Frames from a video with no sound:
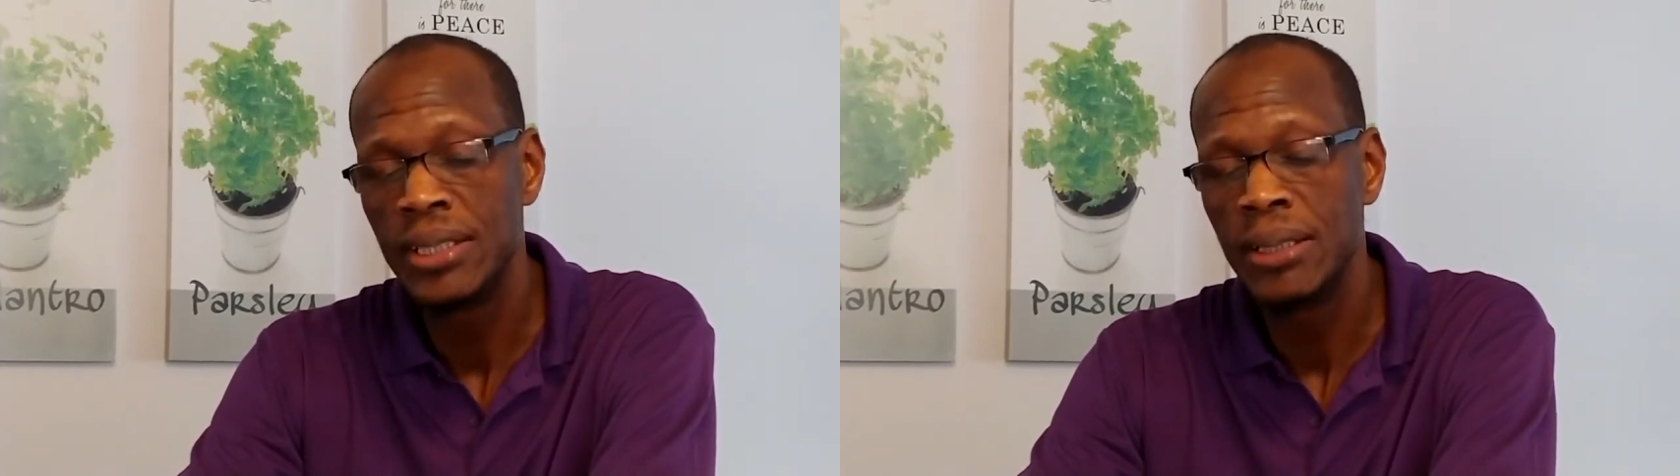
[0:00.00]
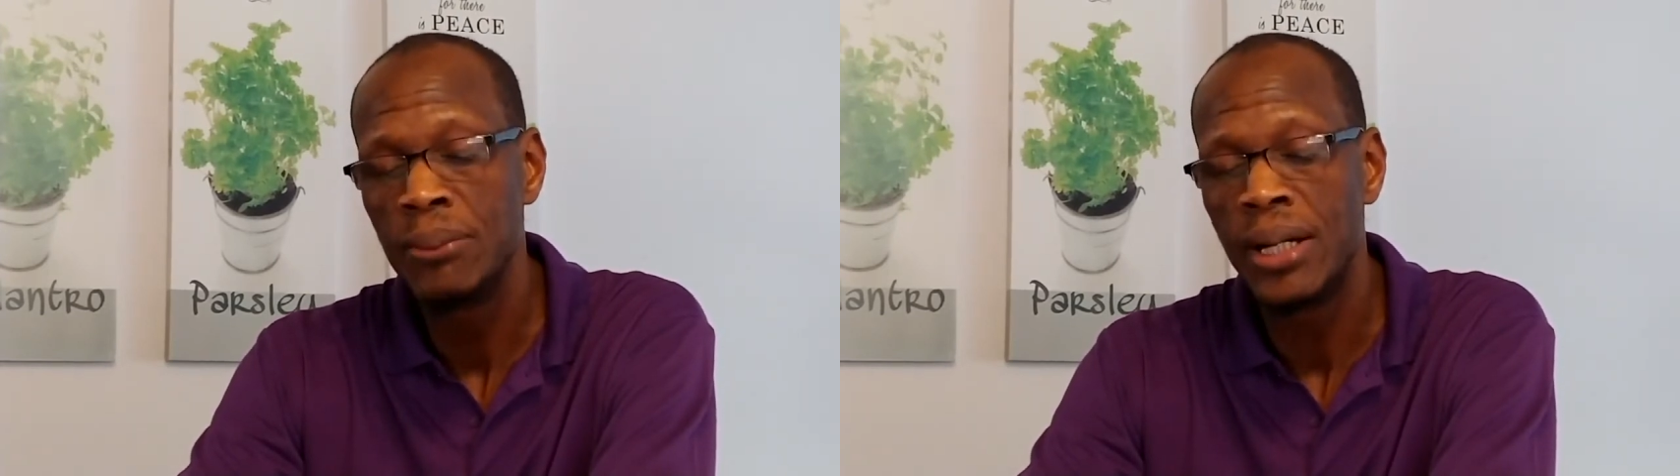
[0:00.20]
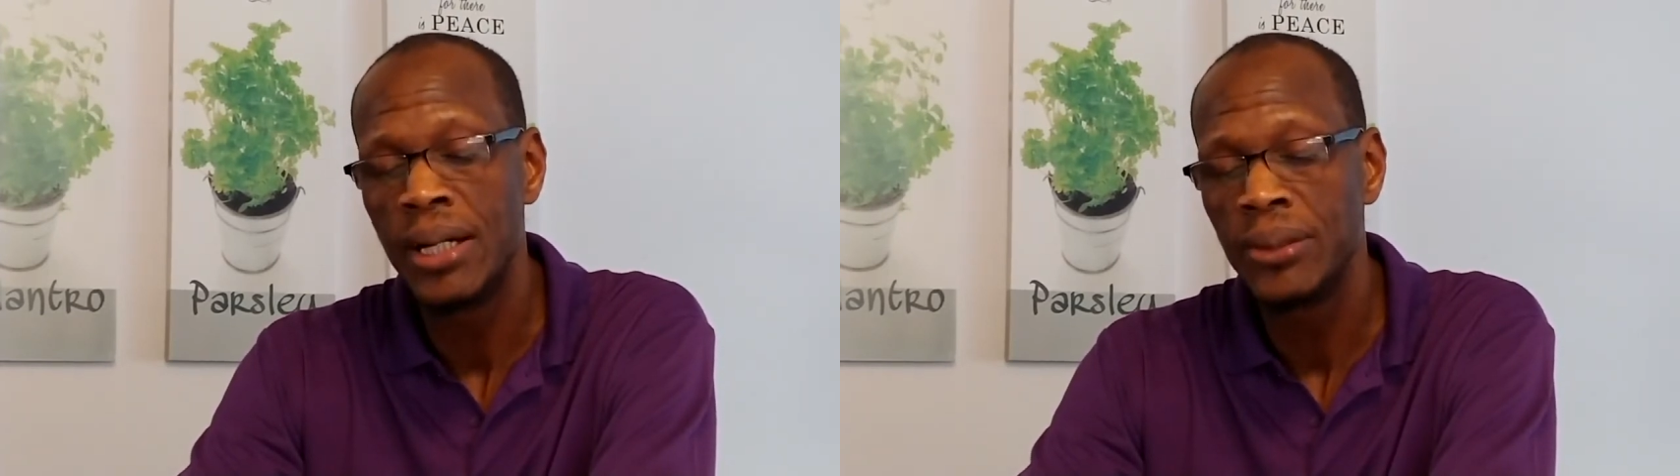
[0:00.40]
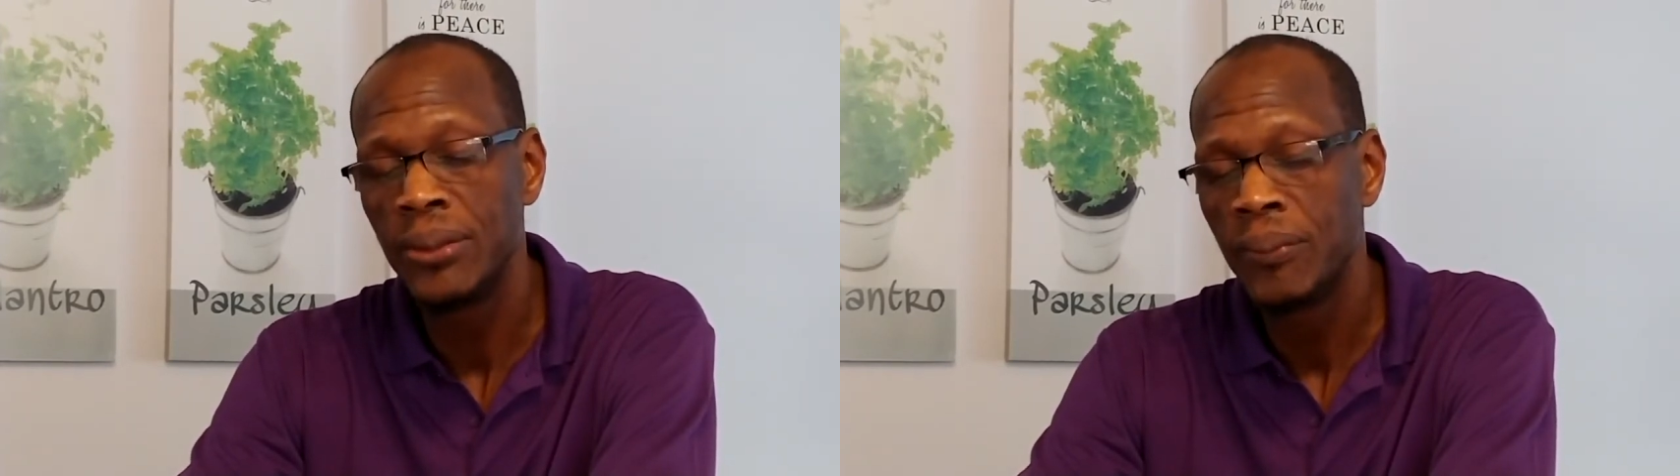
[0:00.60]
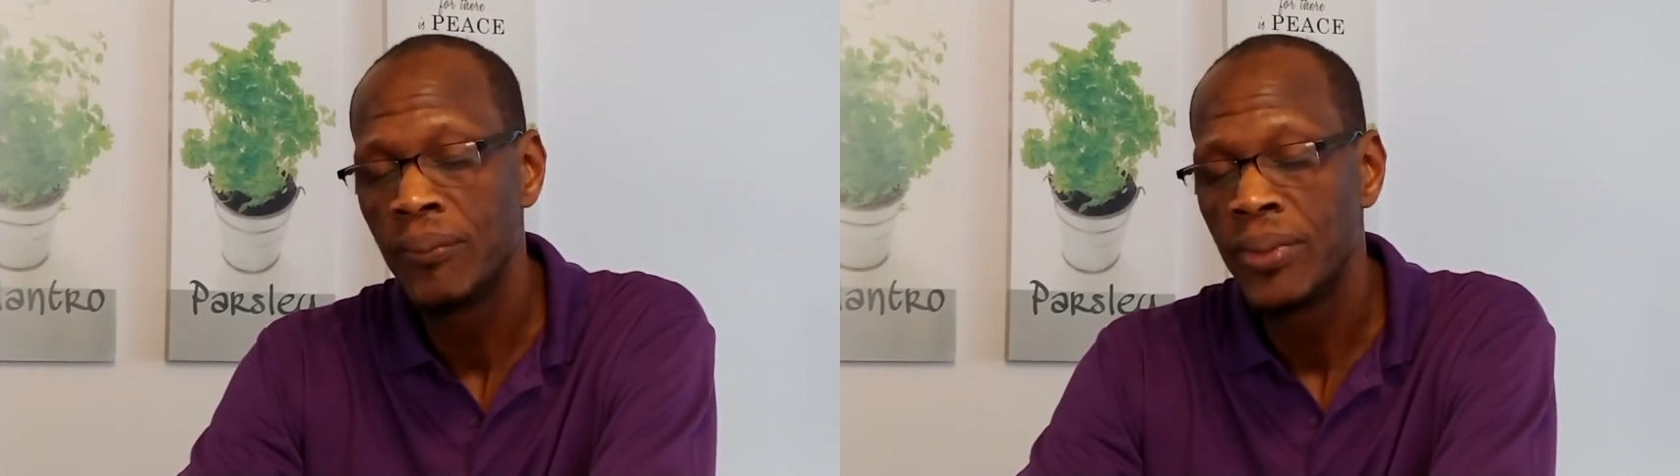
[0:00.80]
Bonner,
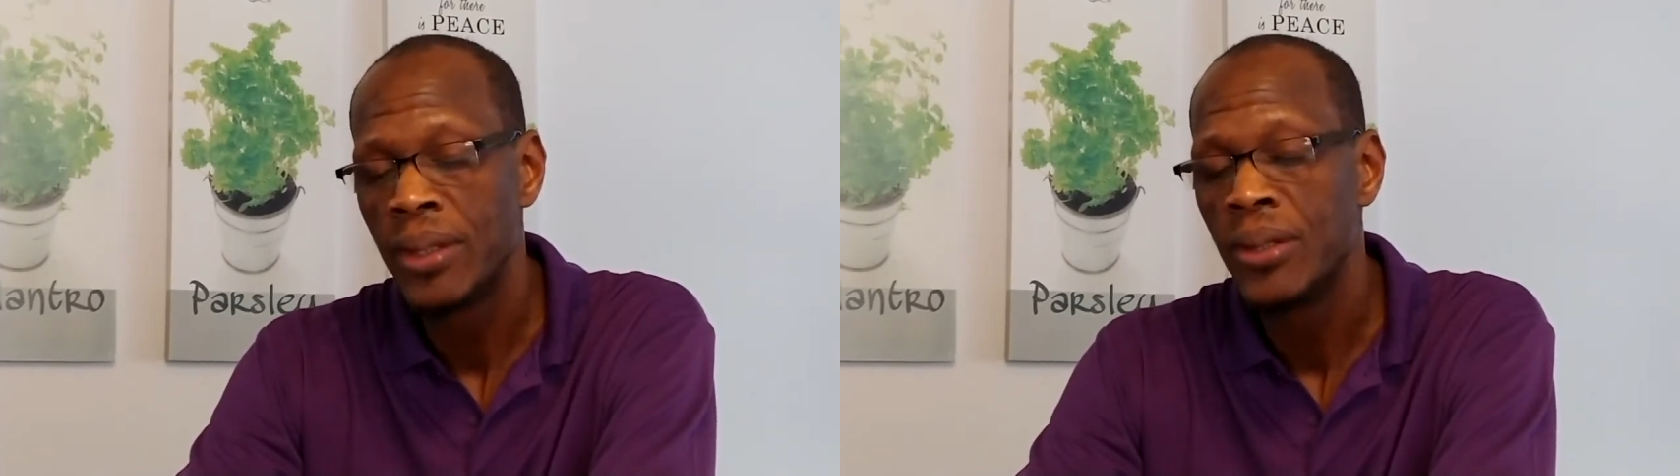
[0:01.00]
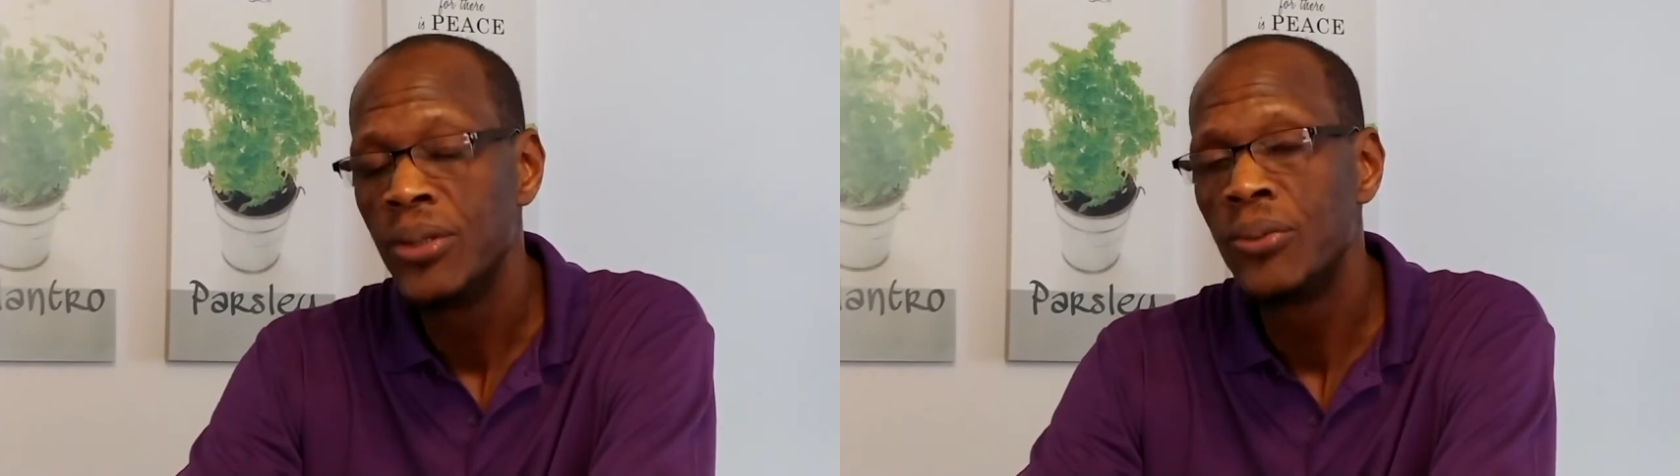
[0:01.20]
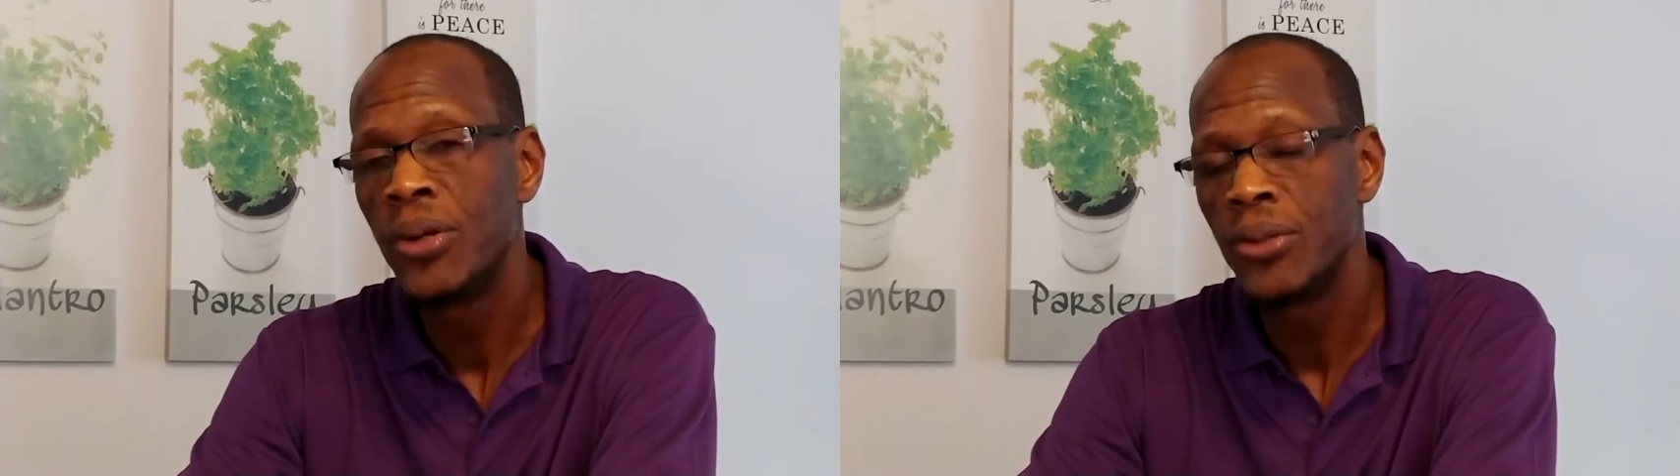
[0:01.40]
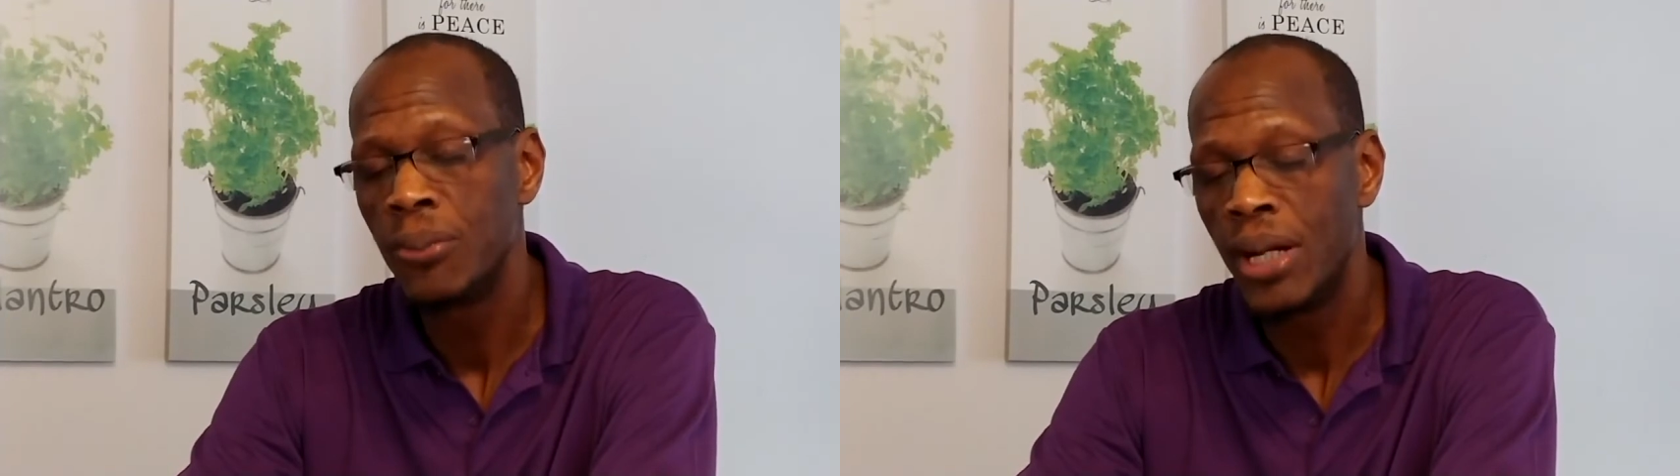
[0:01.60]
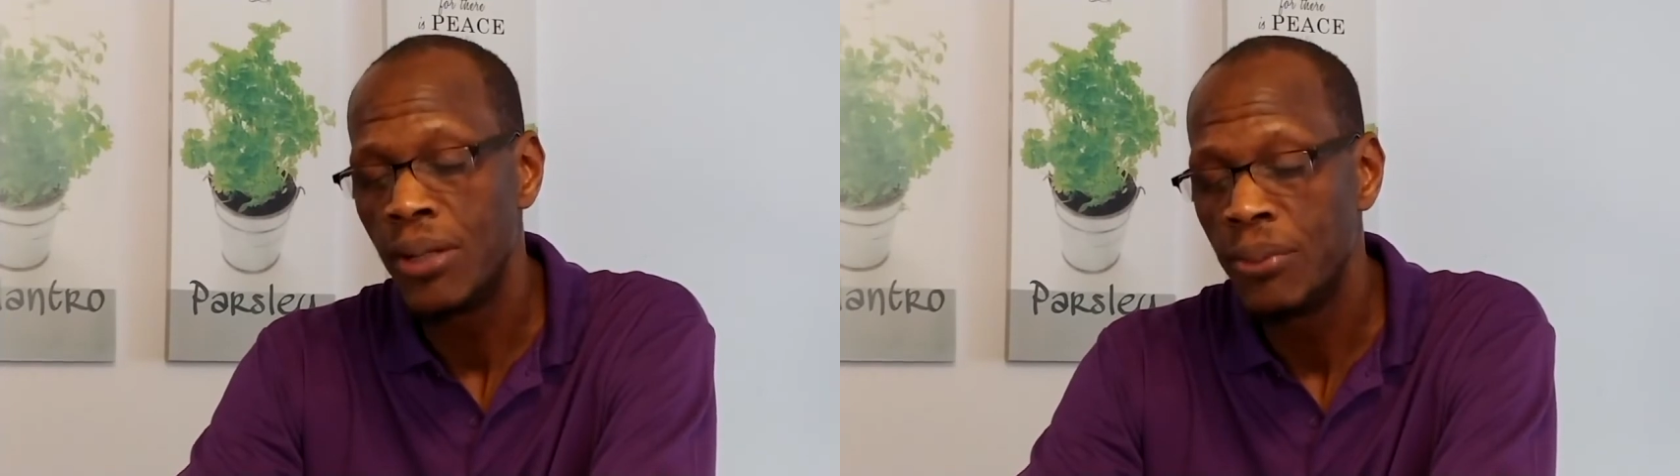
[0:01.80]
who wrote
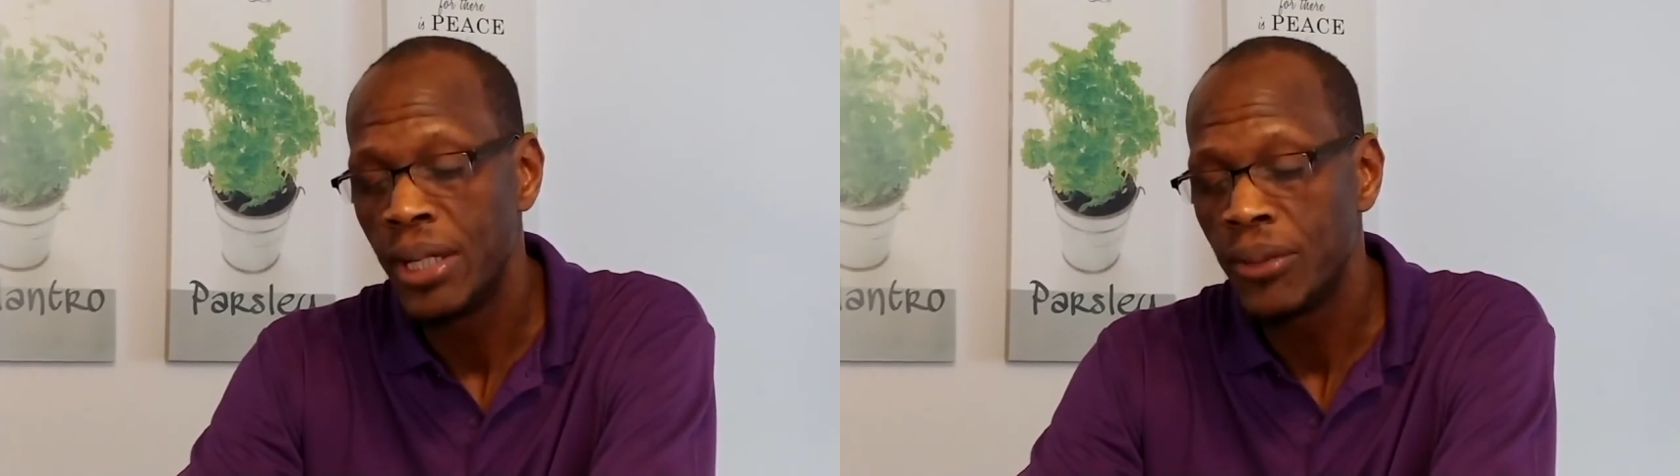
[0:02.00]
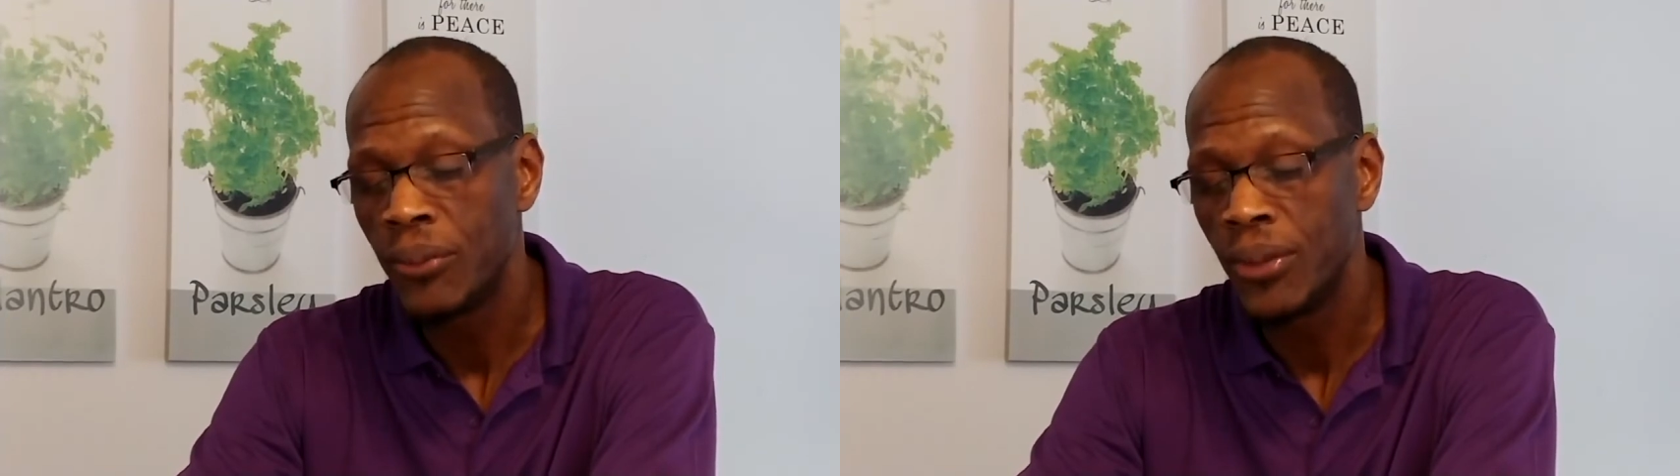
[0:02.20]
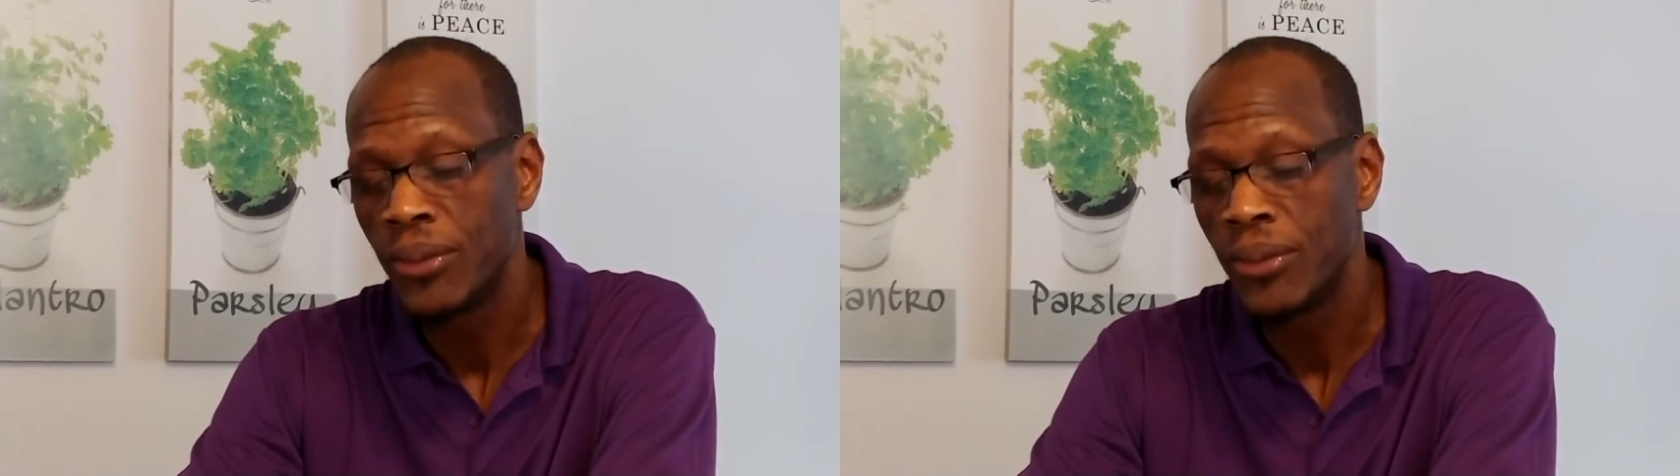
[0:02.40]
about Beckwourth